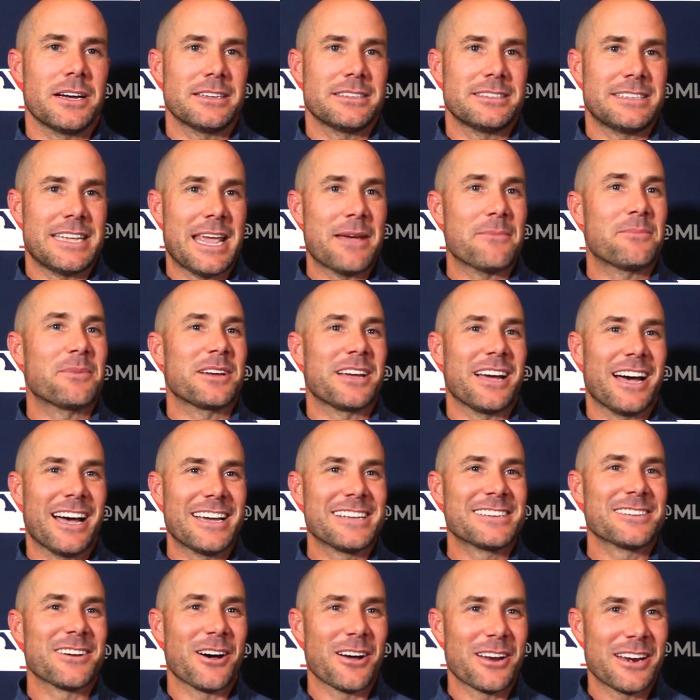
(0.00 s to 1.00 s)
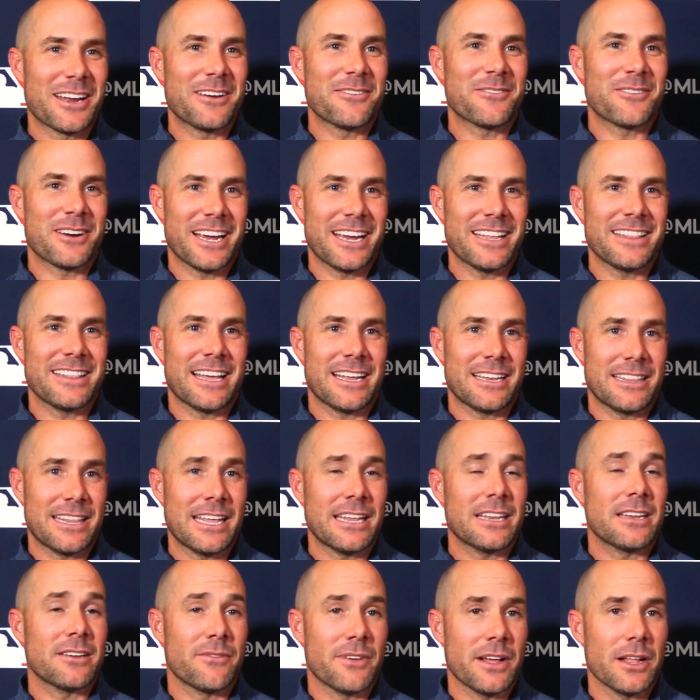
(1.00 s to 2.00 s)
Tampa guys on it, right, that they
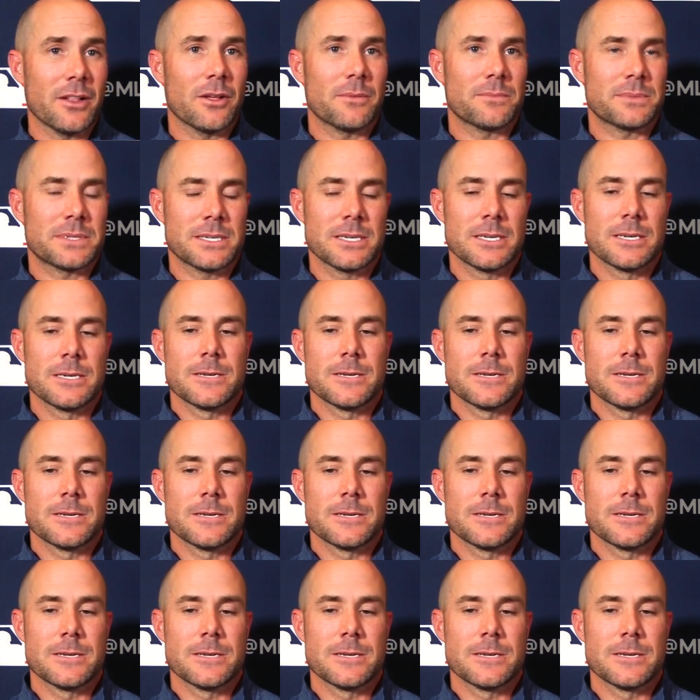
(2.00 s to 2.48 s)
developed.